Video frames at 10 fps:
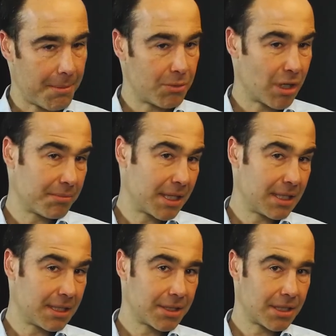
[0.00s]
1
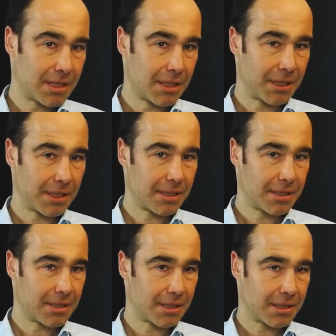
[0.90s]
million is just,
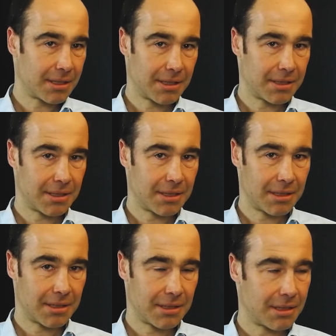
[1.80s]
this is
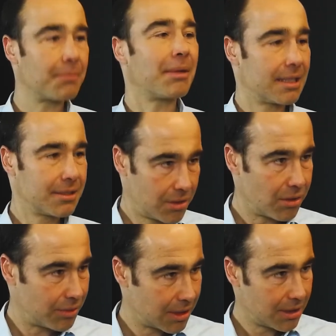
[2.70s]
a
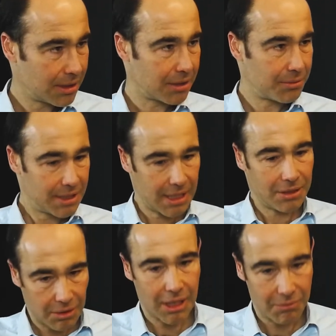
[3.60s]
milestone that we
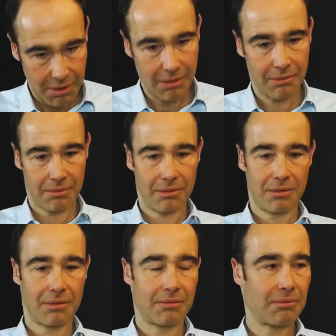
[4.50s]
said, okay,
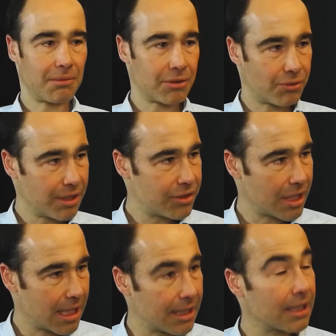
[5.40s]
we want to
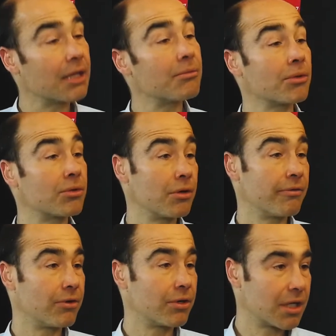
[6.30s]
reach that, and then we want to
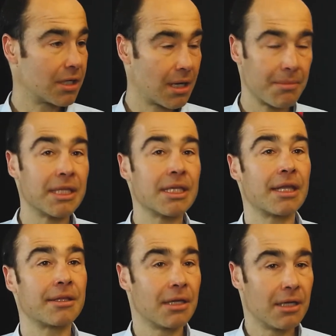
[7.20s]
go further. In
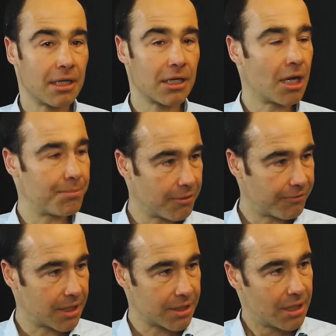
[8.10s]
the end, in a couple
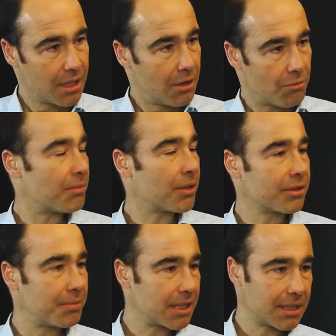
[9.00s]
of years, we
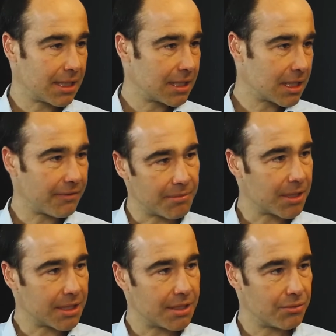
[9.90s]
want basically that
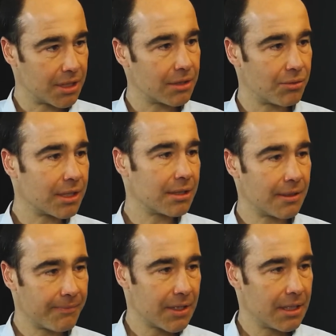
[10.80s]
everybody is using Twint.